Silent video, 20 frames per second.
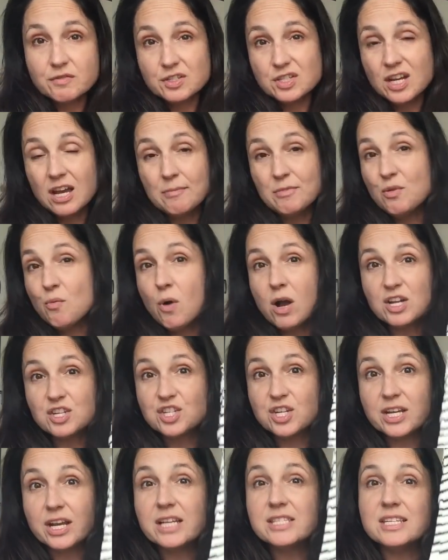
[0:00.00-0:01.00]
time you wash
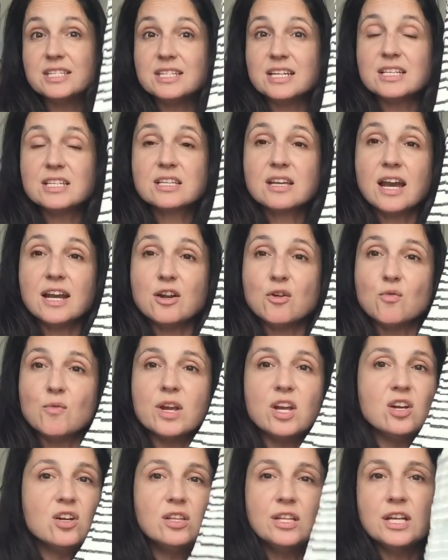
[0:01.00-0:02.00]
it because it does kind of
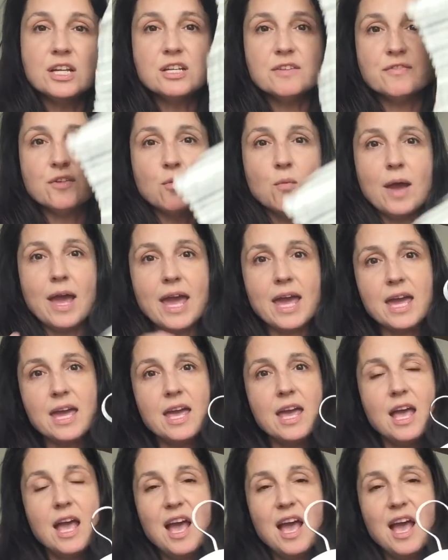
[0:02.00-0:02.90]
wrinkle in a different way.